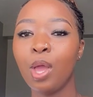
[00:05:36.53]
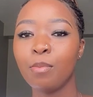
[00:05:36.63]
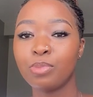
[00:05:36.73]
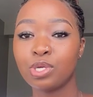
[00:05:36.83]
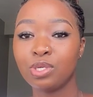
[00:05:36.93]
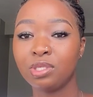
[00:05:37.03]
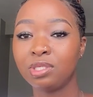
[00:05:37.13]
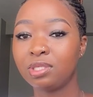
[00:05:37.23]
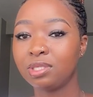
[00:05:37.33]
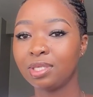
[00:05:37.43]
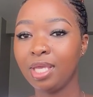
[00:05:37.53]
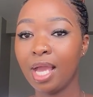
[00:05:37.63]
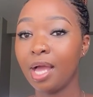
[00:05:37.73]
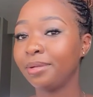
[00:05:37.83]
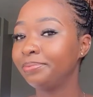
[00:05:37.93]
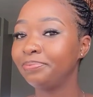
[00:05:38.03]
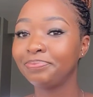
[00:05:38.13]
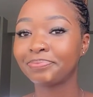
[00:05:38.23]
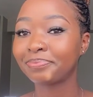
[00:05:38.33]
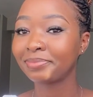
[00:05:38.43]
because yeah,
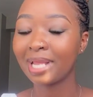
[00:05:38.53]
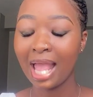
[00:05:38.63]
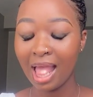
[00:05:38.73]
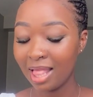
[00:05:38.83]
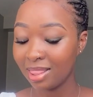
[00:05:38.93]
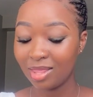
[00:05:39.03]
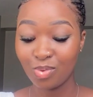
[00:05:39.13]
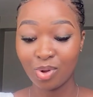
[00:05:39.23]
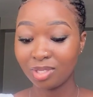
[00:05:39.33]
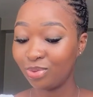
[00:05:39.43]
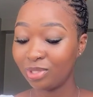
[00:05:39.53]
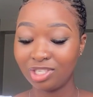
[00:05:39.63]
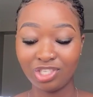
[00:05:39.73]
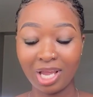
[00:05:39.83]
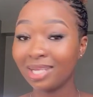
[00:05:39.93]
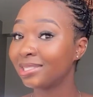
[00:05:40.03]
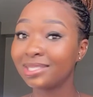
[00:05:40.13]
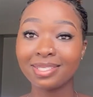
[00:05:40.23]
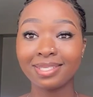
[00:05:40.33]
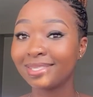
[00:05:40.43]
the world was
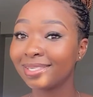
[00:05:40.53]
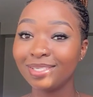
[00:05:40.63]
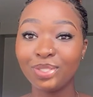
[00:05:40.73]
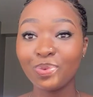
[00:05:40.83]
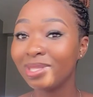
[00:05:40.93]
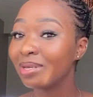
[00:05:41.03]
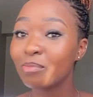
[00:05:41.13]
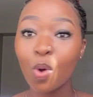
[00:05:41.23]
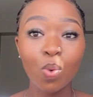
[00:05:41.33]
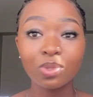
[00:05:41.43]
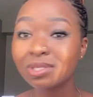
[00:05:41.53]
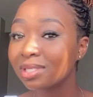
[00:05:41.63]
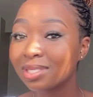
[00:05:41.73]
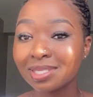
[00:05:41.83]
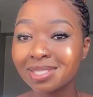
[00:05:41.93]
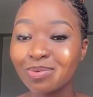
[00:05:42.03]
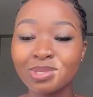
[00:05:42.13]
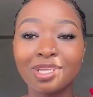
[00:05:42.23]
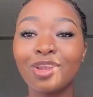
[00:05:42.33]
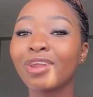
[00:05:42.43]
just doing the most. There
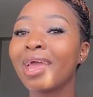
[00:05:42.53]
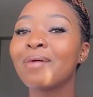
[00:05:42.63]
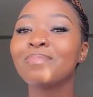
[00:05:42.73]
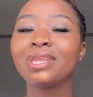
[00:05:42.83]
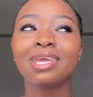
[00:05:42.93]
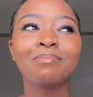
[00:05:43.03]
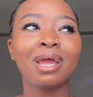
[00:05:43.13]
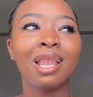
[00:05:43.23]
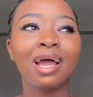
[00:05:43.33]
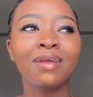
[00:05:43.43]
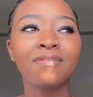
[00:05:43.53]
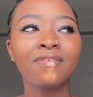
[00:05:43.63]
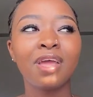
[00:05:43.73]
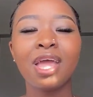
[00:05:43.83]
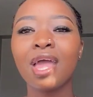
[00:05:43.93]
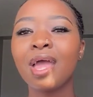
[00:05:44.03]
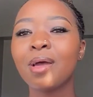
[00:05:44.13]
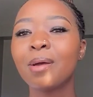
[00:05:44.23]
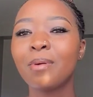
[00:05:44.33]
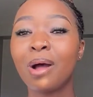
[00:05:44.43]
was a lot happening in my life.
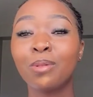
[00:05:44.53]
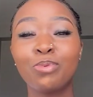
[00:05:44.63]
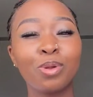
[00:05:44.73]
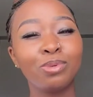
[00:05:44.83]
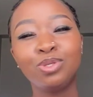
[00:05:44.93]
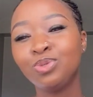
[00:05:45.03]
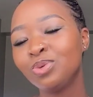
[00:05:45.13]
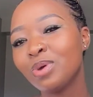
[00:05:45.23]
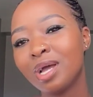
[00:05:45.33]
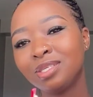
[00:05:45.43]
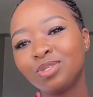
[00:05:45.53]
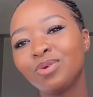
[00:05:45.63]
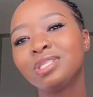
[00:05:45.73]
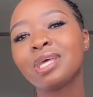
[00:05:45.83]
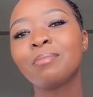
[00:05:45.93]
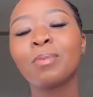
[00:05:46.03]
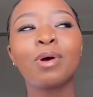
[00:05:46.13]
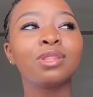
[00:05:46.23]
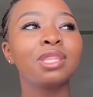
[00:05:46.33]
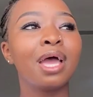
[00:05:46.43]
I'll probably do a story time
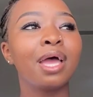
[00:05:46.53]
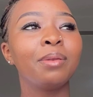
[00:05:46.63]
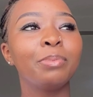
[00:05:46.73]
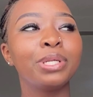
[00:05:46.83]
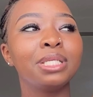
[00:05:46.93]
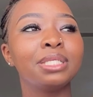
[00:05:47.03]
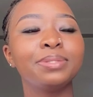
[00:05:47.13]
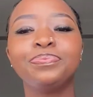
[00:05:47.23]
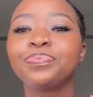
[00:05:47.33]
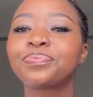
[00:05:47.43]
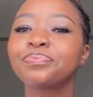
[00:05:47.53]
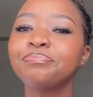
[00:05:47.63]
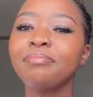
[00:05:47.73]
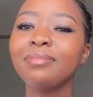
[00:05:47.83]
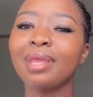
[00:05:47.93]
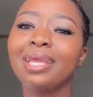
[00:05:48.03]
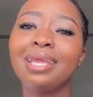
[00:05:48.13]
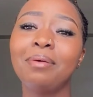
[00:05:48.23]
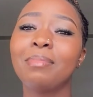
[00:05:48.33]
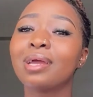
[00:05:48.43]
about that, but
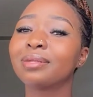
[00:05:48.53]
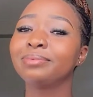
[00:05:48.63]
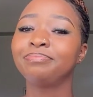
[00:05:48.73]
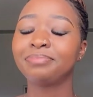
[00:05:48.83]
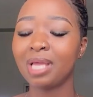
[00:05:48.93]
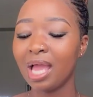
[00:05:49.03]
yeah man,